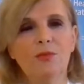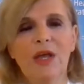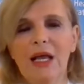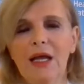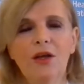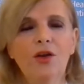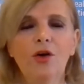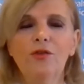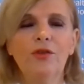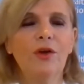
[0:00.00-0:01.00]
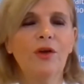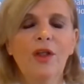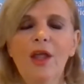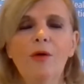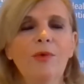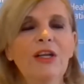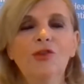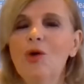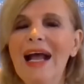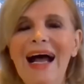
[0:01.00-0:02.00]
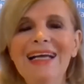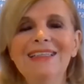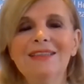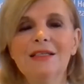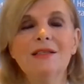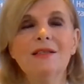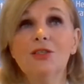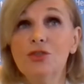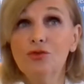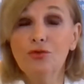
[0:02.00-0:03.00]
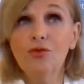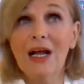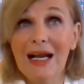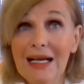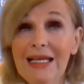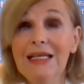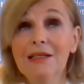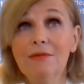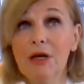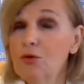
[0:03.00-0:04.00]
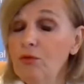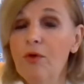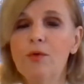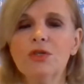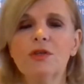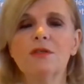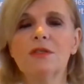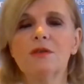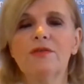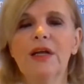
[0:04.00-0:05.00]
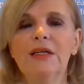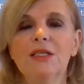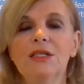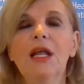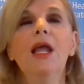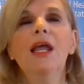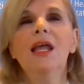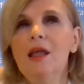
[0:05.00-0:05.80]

We cannot, we need to guide the transition to clean, renewable sources of energy